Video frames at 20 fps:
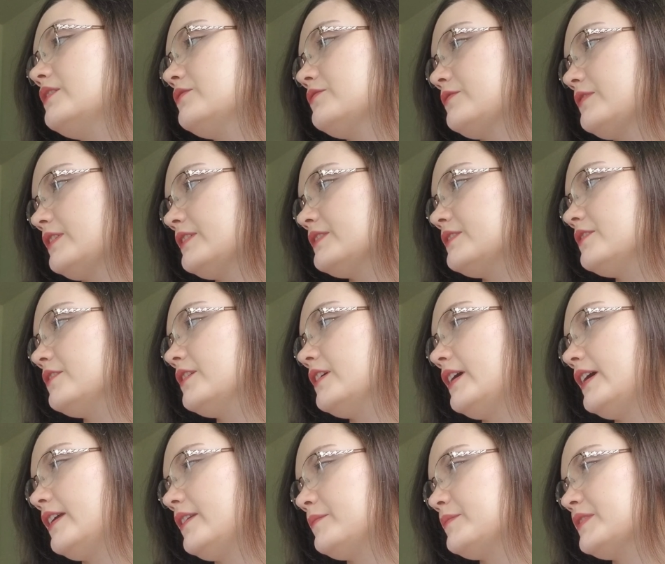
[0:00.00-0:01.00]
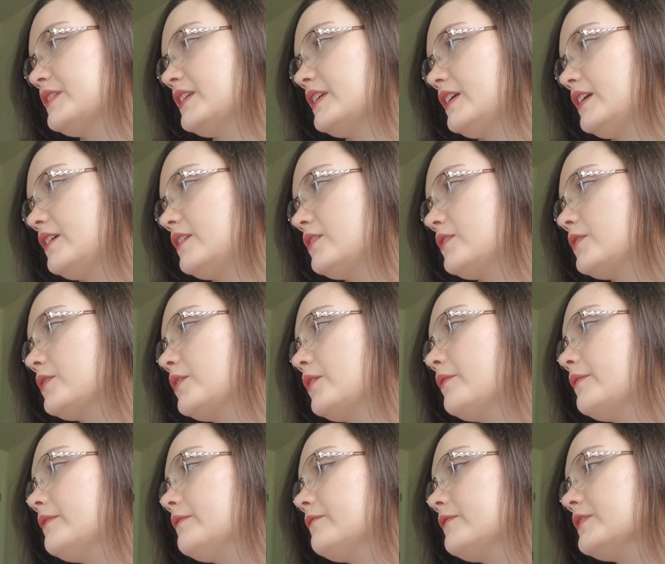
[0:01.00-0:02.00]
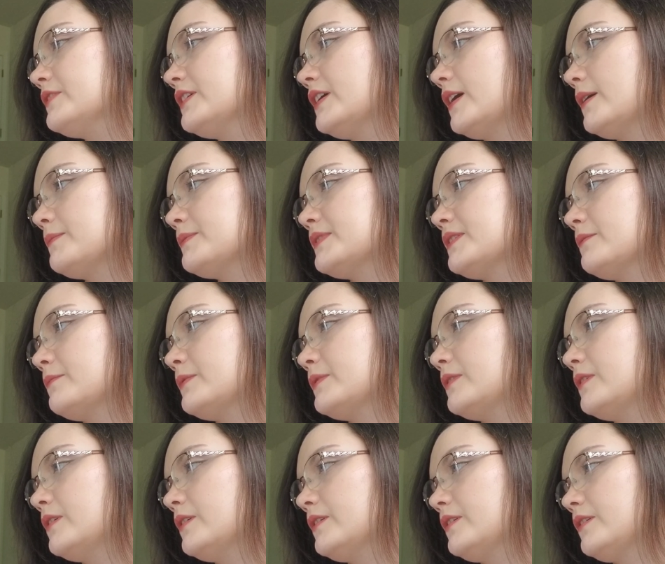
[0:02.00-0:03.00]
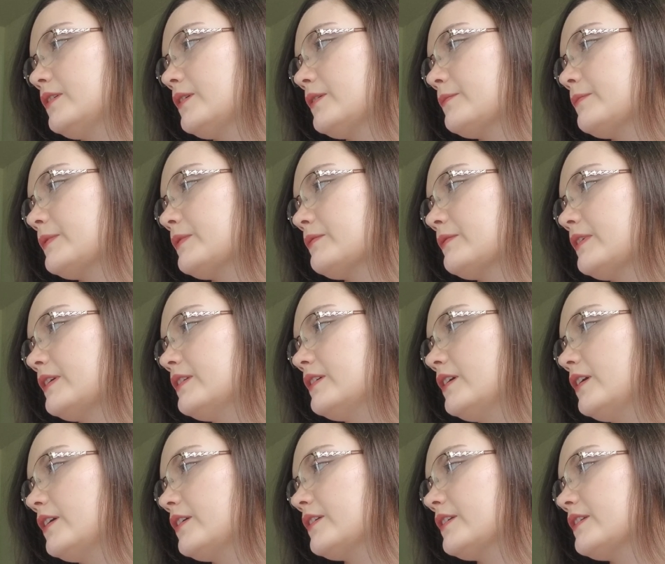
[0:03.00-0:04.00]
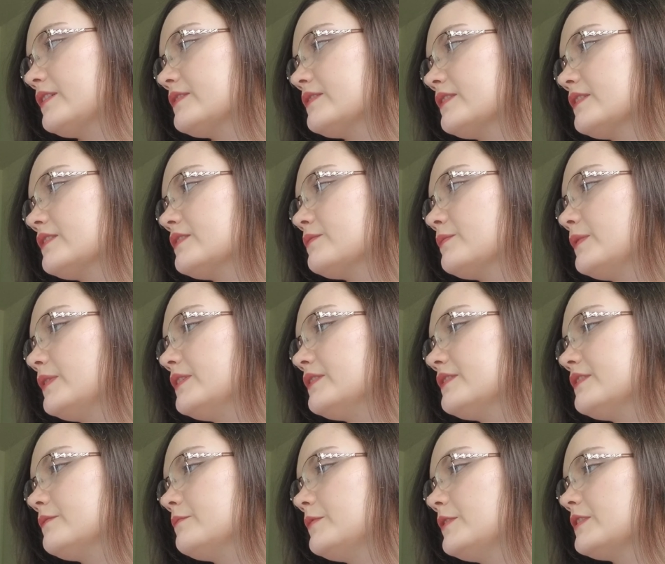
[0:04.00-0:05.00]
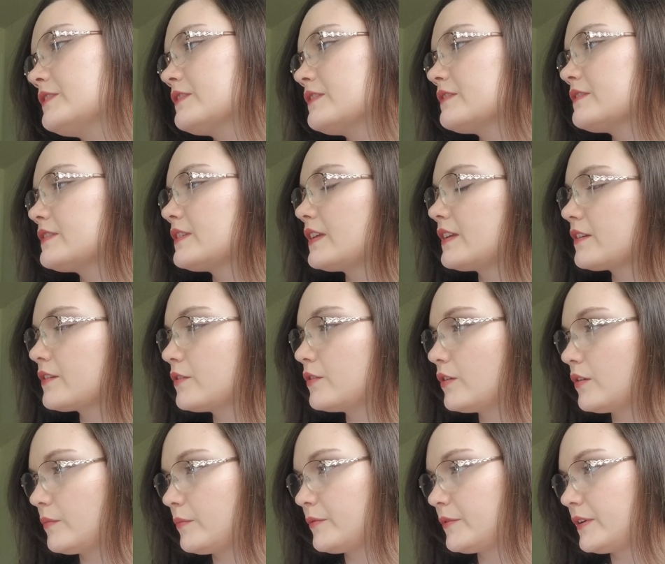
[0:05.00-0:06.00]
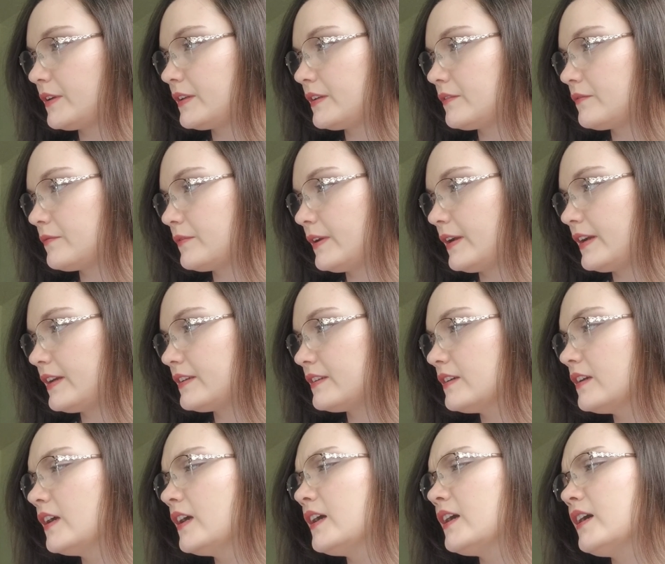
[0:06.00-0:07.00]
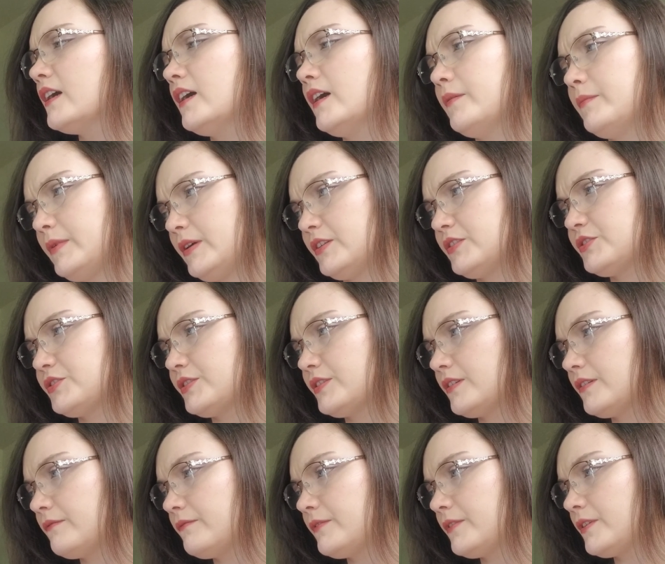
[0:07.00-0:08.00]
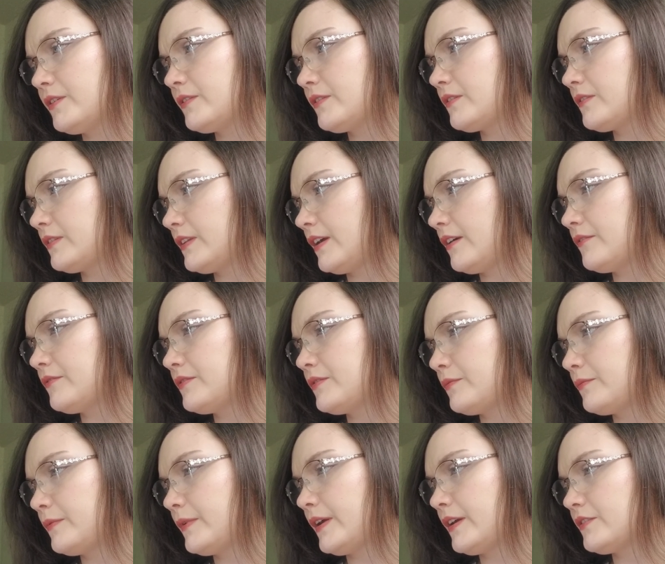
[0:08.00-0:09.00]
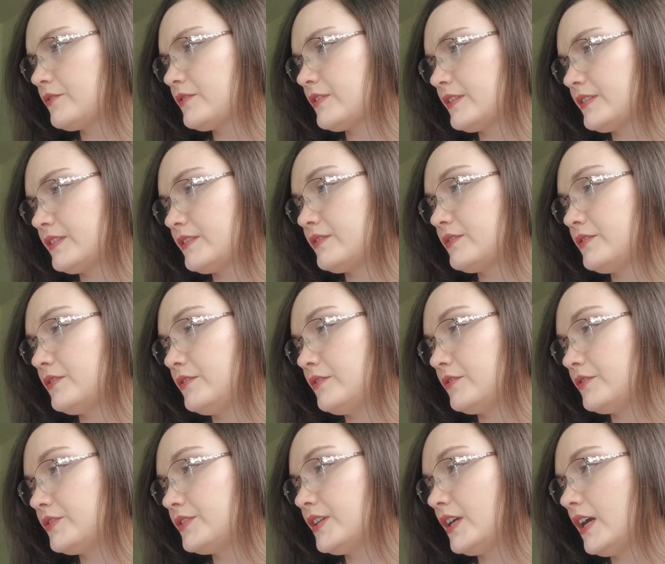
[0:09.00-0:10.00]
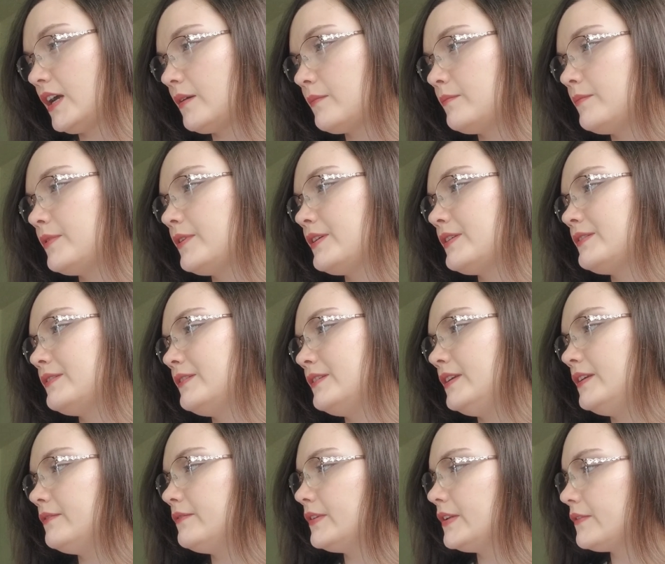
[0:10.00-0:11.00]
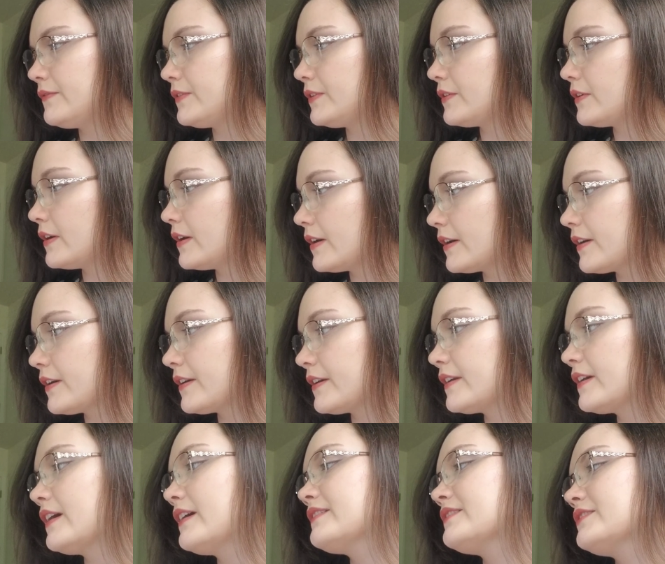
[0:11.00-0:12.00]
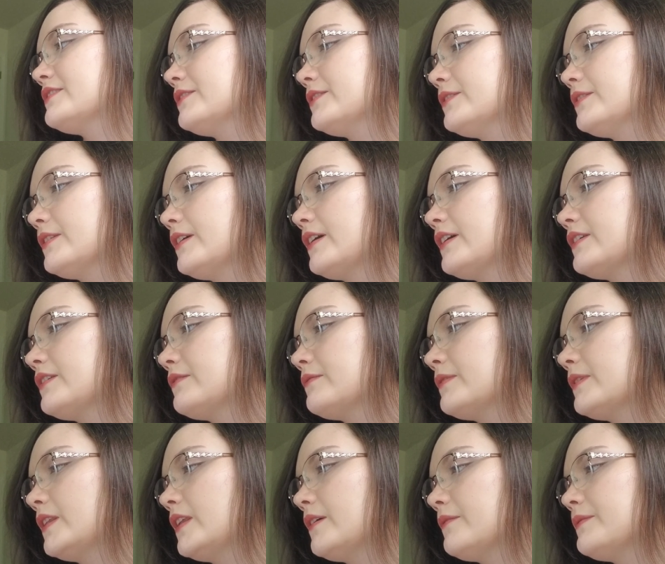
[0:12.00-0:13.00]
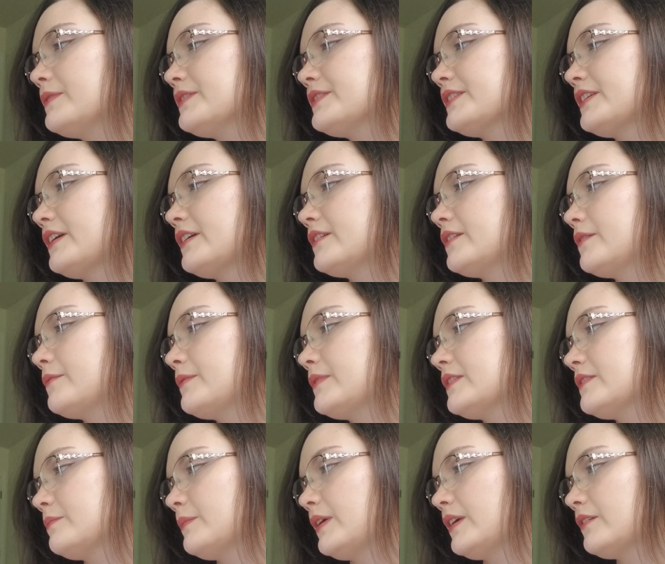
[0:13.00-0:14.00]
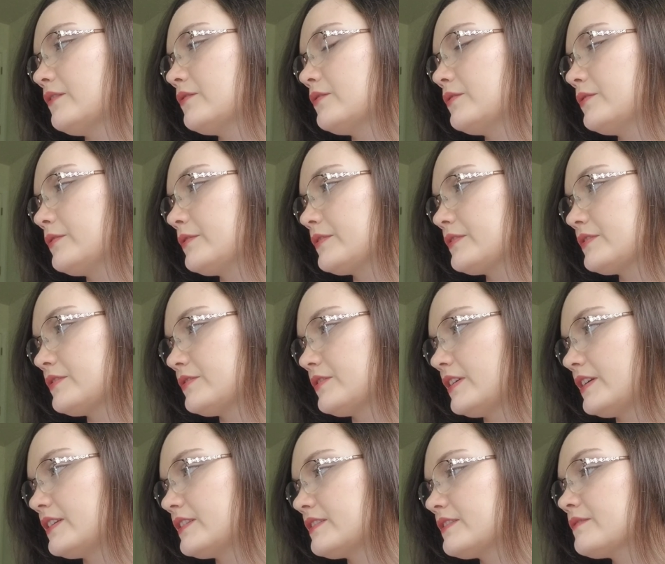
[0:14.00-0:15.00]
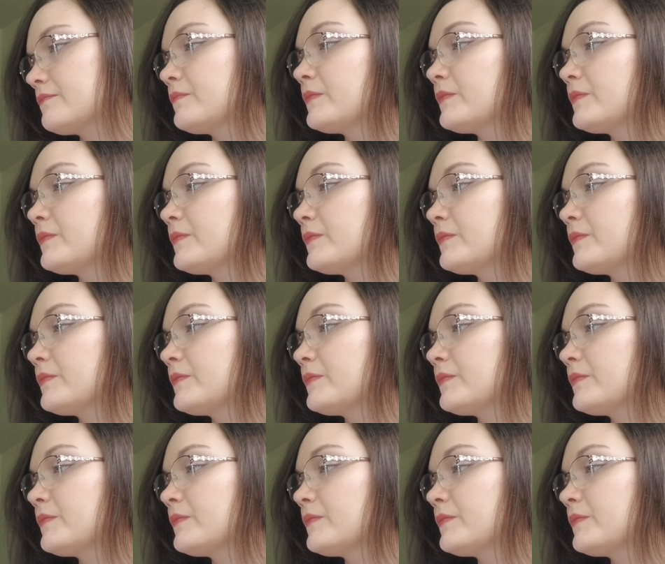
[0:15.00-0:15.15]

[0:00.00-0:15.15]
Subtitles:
dressier items again, going for tops that would look good with red cardigans as well as some pieces that incorporated red. I'm not sure if you're allowed to wear dresses to your job, but even if you aren't, I still thought you would love the style of this Michael Kors dress.